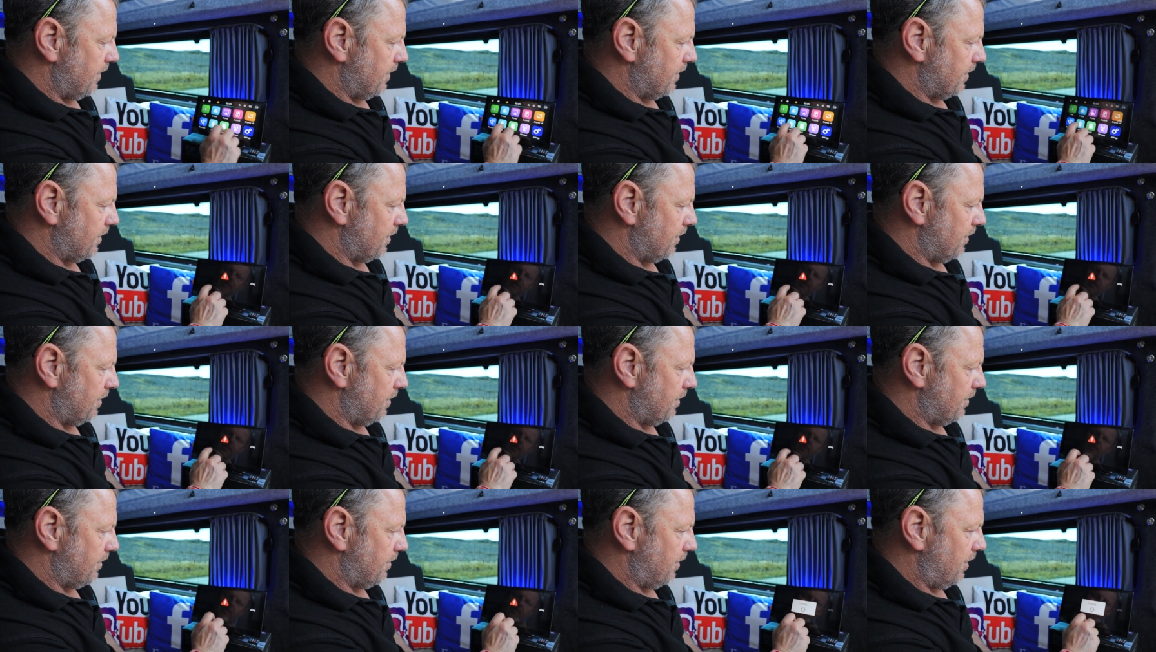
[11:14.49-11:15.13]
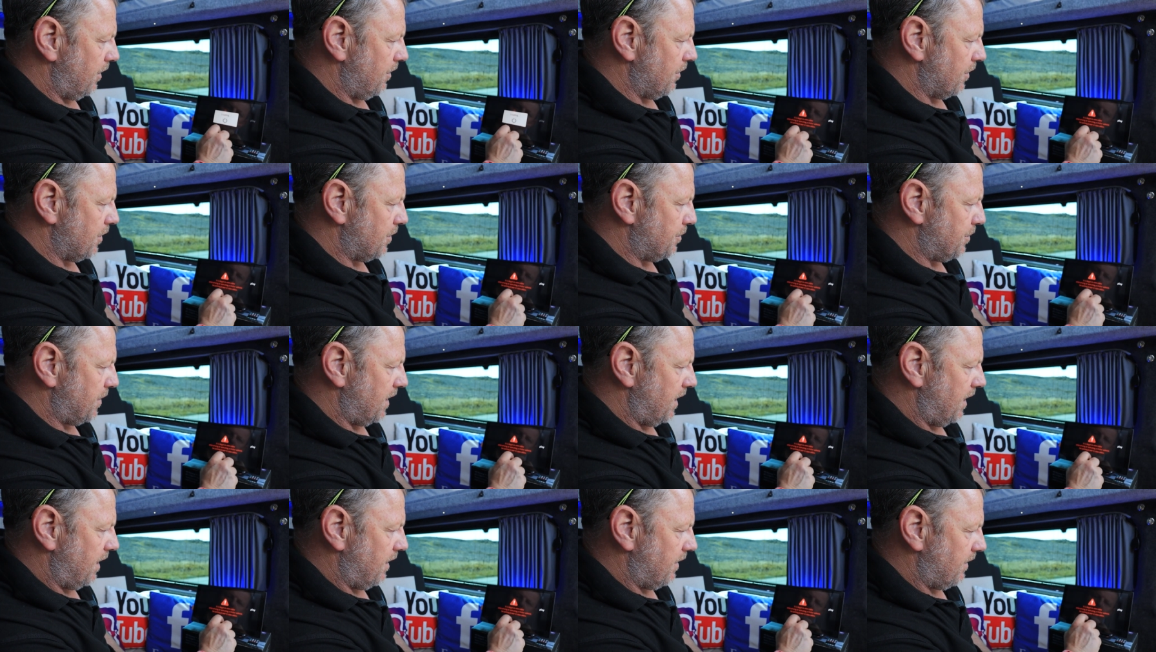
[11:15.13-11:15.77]
So
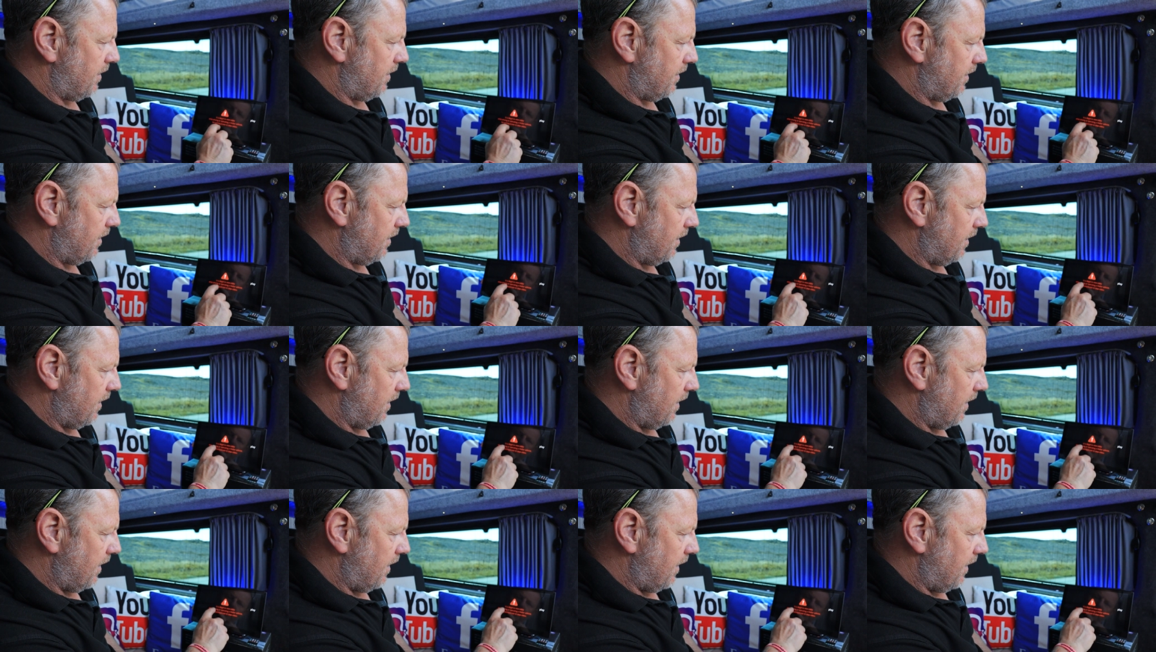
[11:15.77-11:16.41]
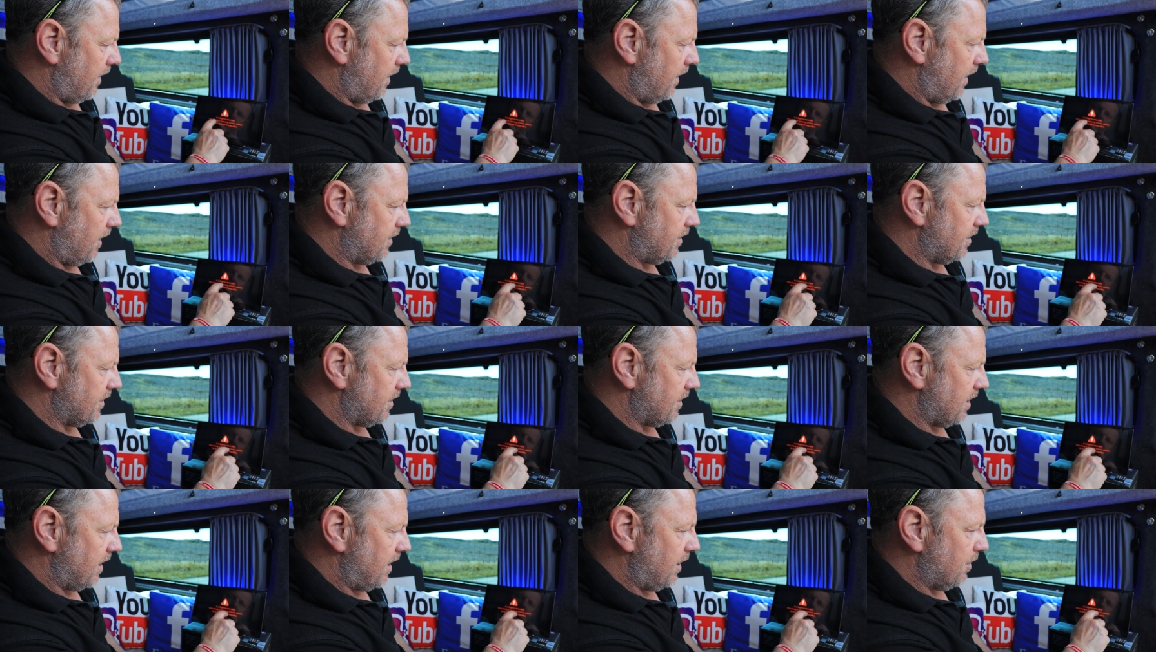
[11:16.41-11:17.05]
USB, it
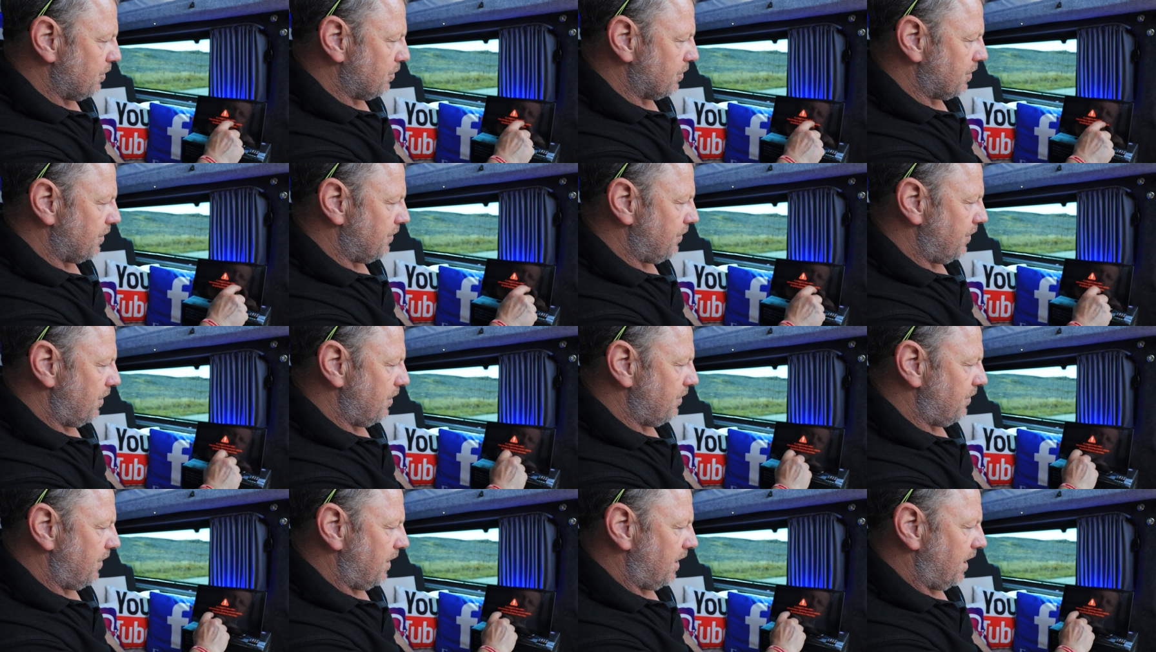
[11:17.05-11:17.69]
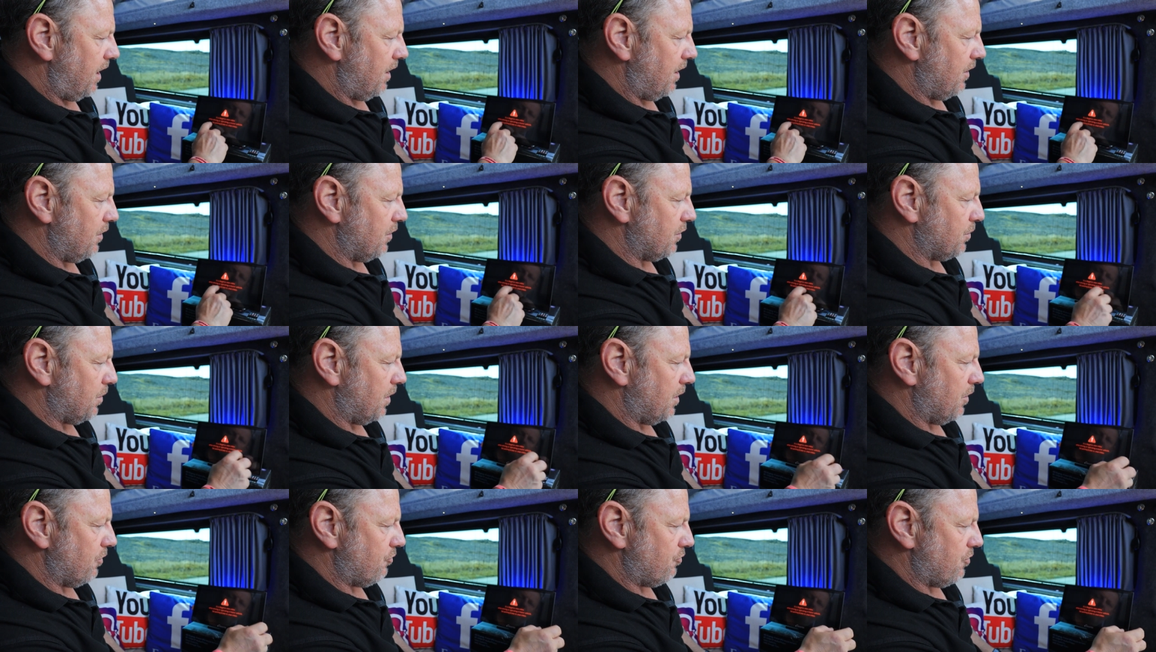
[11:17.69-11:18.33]
is illegal to view videos
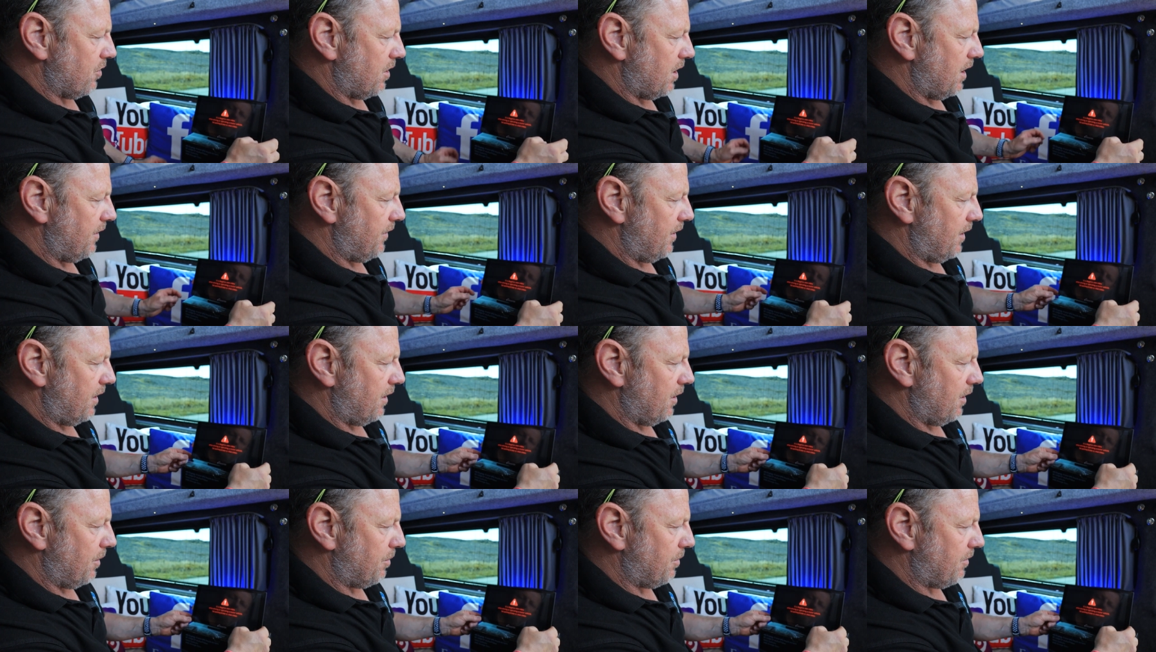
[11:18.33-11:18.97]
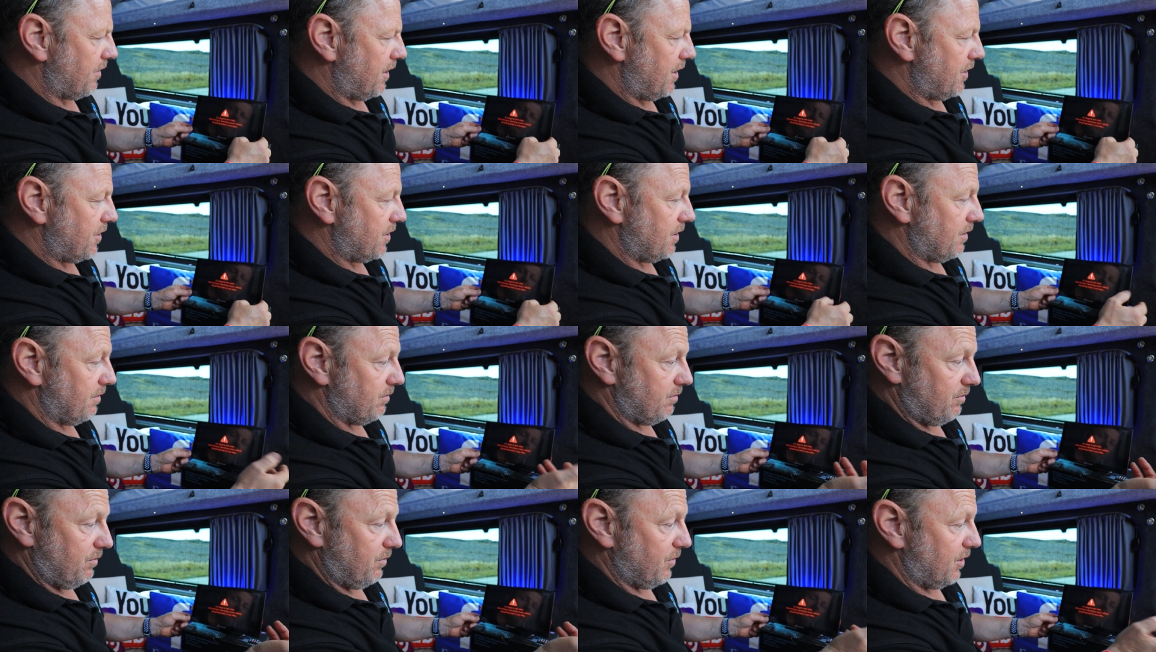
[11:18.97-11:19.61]
while driving in
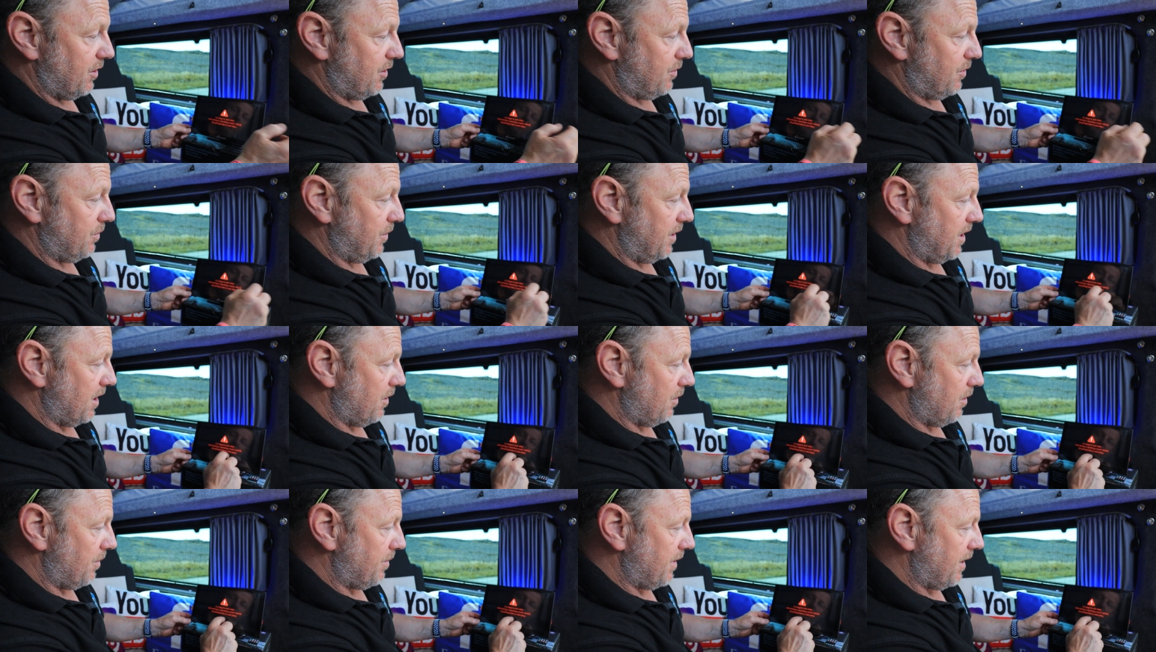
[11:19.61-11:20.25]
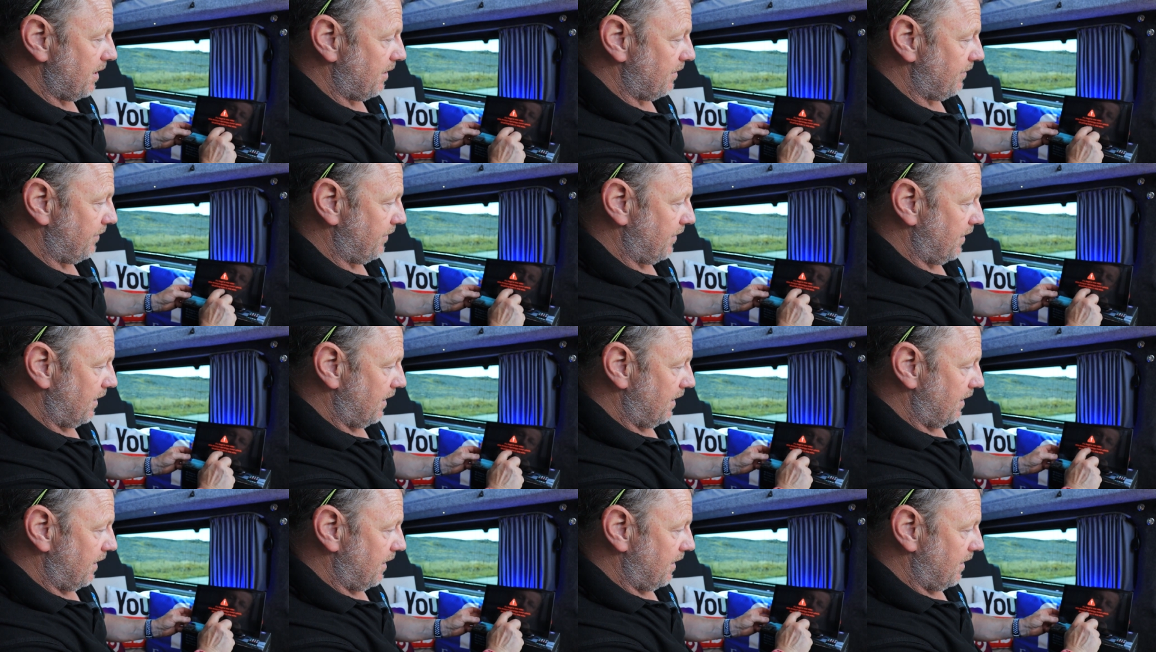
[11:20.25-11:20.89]
operation, which we know about.
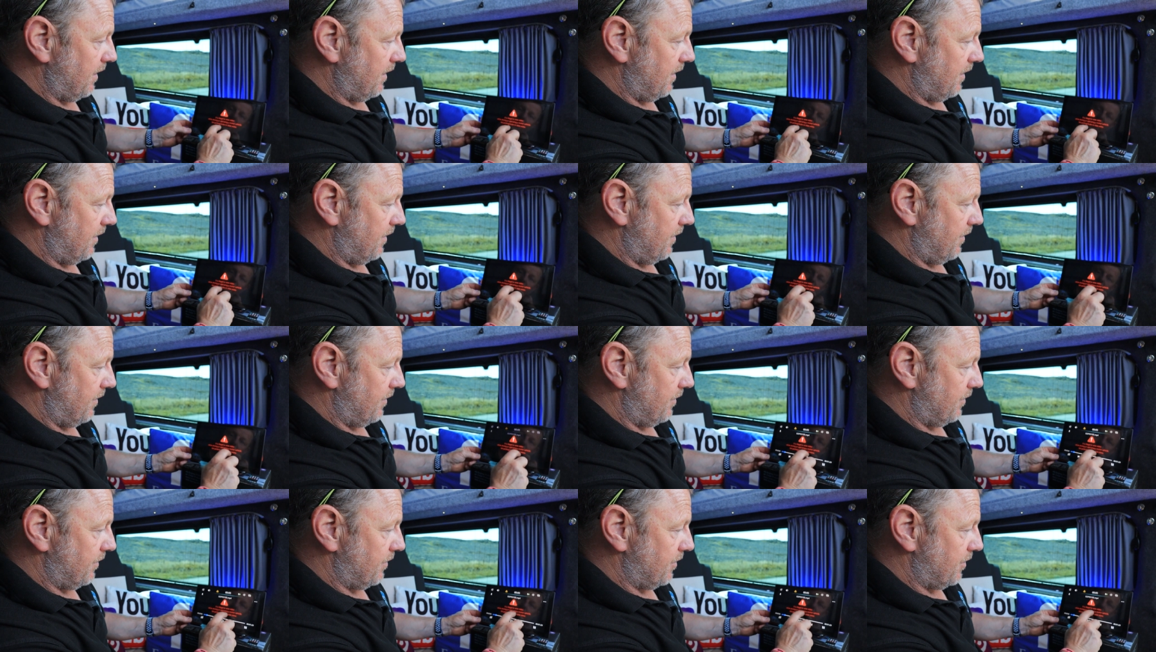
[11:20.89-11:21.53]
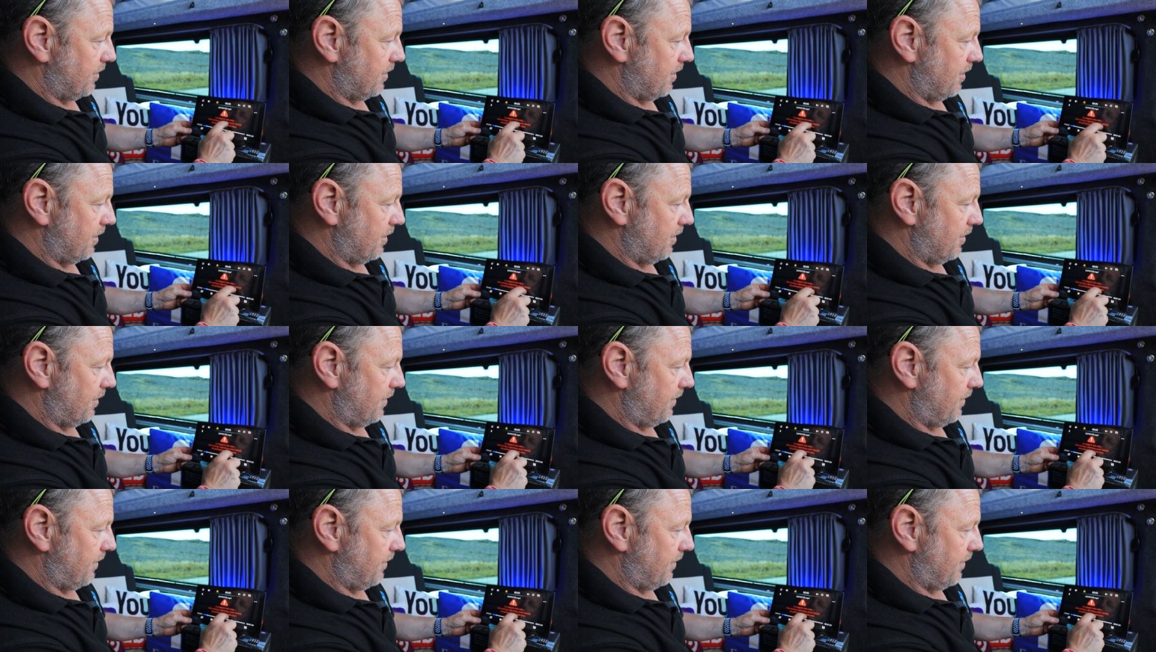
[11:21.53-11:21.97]
So